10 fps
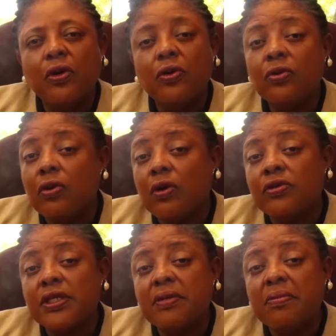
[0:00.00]
who
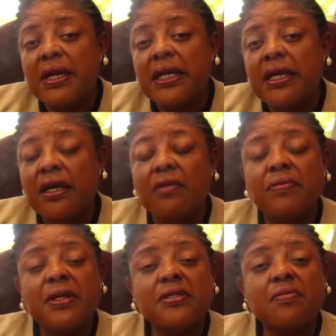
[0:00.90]
owes them money. It
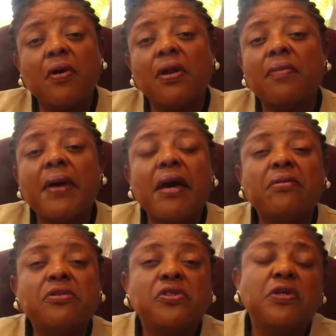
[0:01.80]
could be a small
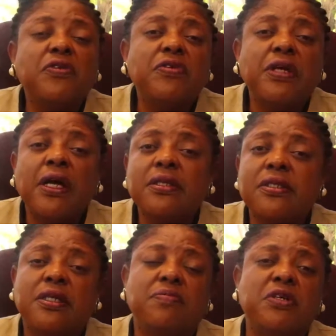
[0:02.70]
amount,
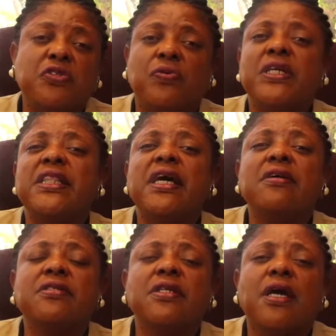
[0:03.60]
$200. It could be
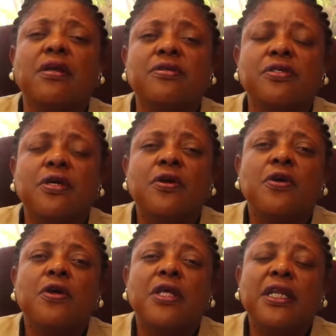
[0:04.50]
$20,000.
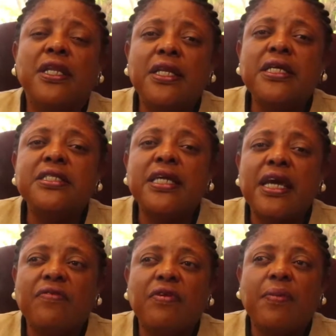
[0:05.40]
List
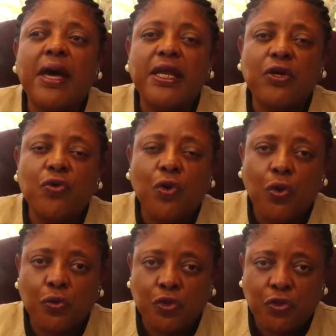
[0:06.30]
everybody who
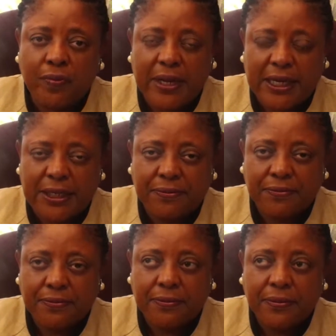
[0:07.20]
owes you money.
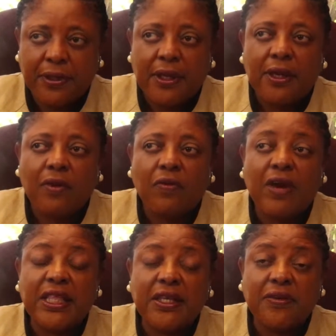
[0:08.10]

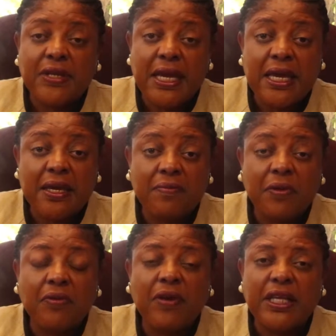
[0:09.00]
Write their
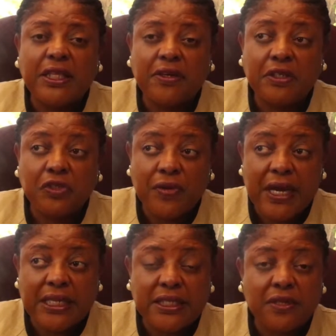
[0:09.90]
name, write their
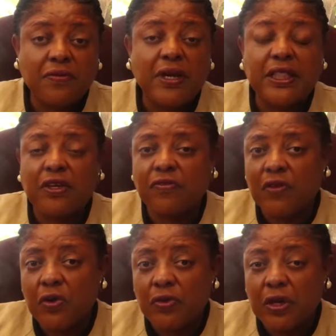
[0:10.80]
address, write their
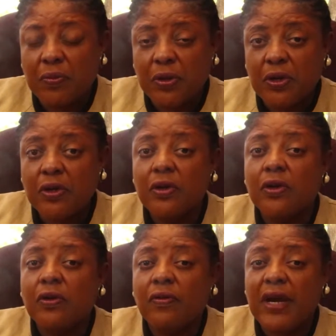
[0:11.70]
phone number,
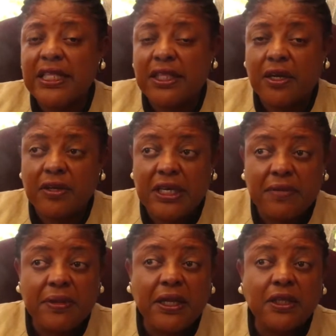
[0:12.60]
write their
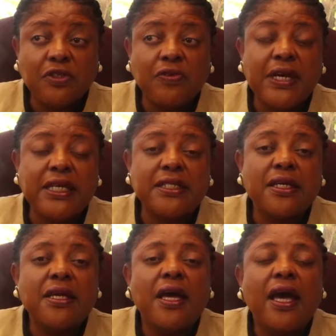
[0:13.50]
email
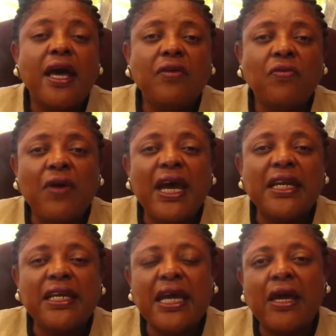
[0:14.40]
address, and
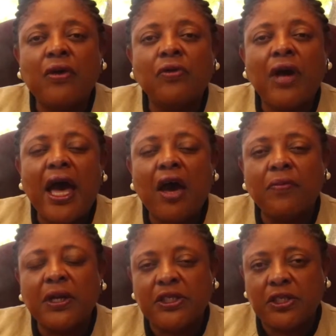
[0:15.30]
write down
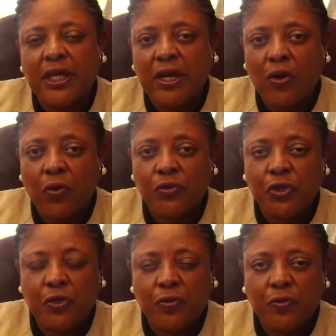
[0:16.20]
how much they owe
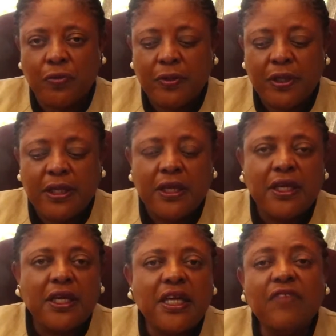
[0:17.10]
you.
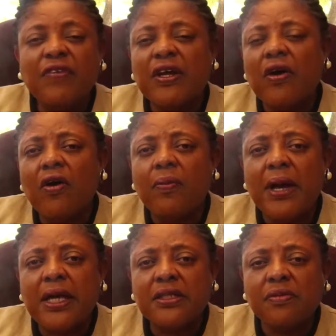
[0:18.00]
If at all
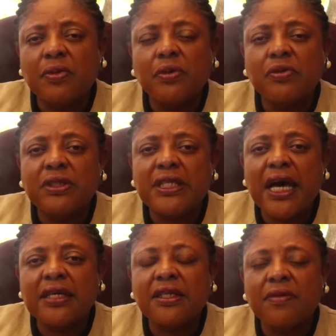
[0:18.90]
possible,
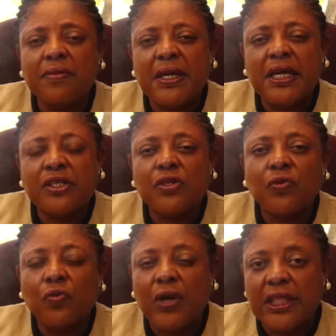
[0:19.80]
document
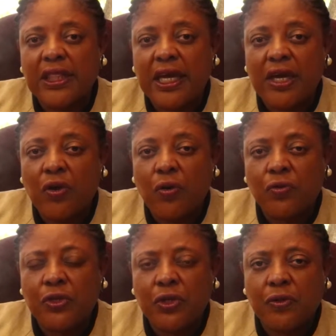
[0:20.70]
what they
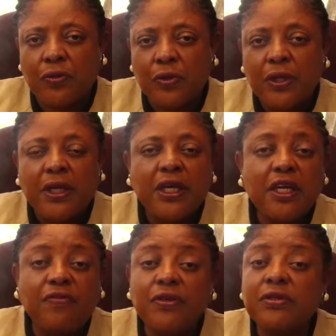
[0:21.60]
owe you.
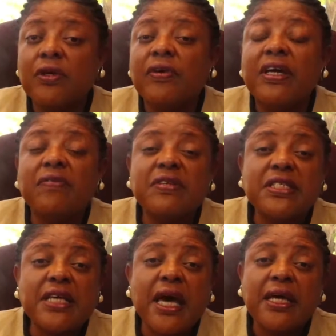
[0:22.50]
If you don't have a
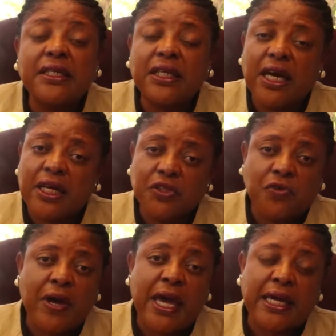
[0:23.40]
signed
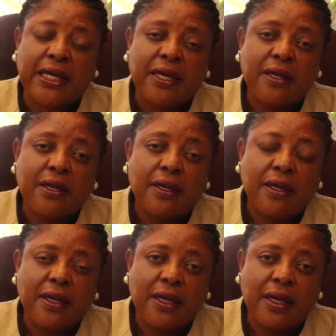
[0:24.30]
contract,
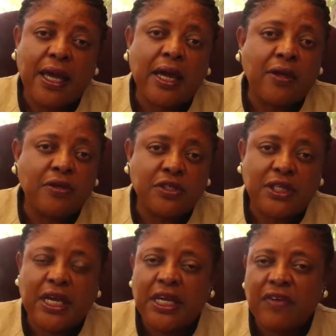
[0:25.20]
and I
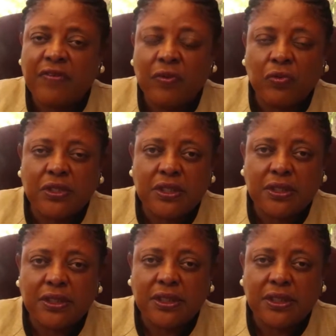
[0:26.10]
understand if it was